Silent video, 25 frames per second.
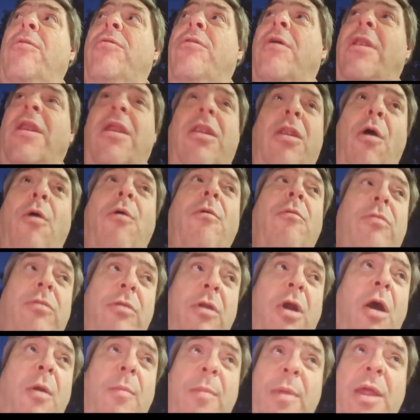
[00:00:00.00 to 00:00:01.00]
so I didn't know it was
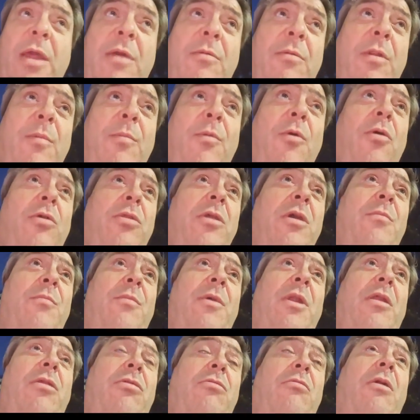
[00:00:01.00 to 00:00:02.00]
dark beer when I bought it,
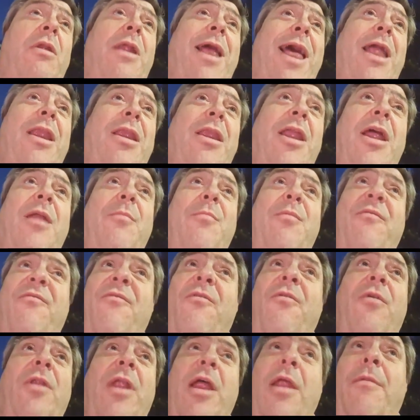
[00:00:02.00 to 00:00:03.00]
but it's one I hadn't had
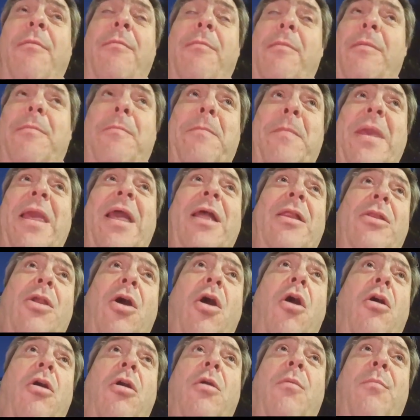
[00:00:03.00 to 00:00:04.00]
before, and it would be a
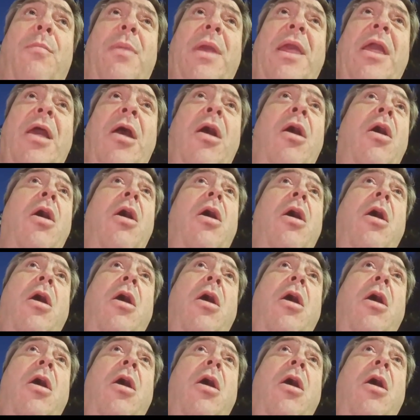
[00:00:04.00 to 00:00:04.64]
darker beer.